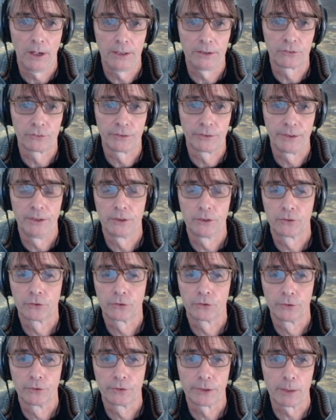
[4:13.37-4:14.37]
entry in the
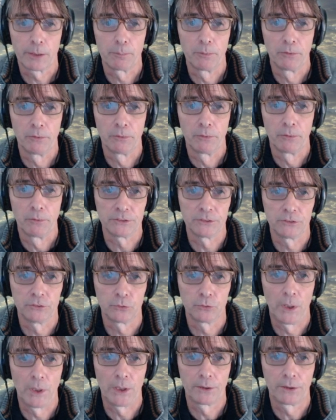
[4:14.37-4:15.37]
truth table, for
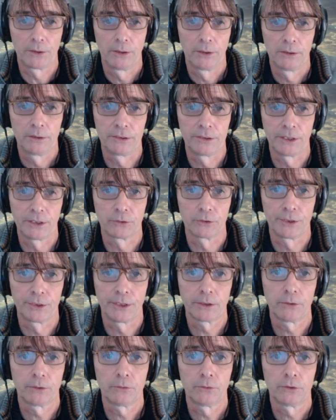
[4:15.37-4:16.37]
instance 1, 0,
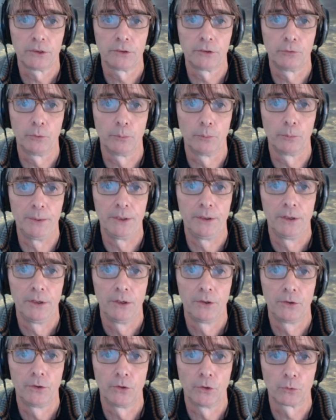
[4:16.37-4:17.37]
0. This will be
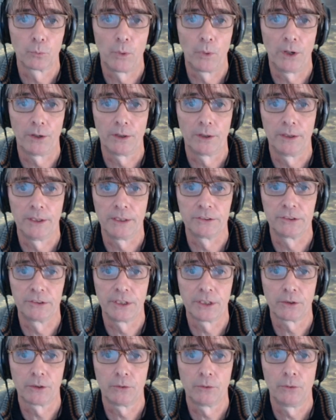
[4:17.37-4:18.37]
not 1, that's
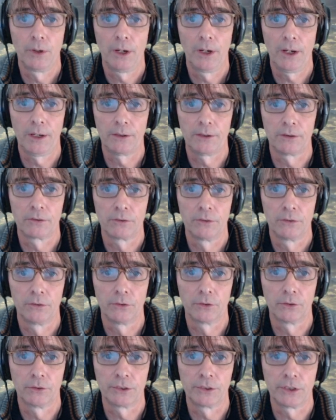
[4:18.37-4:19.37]
0, and
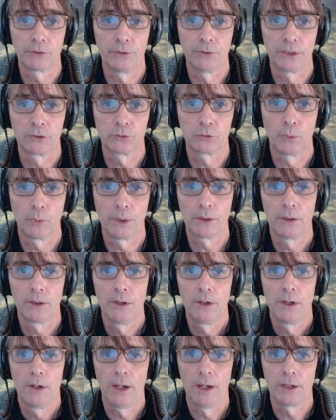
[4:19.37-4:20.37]
not 0, that's 1,
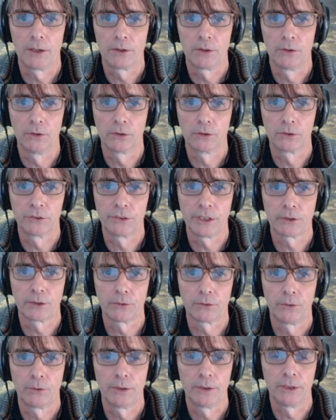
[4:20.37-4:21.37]
and not
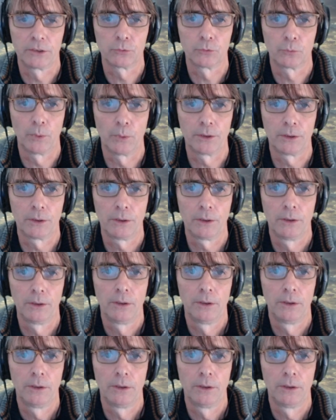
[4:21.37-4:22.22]
0, that's 1.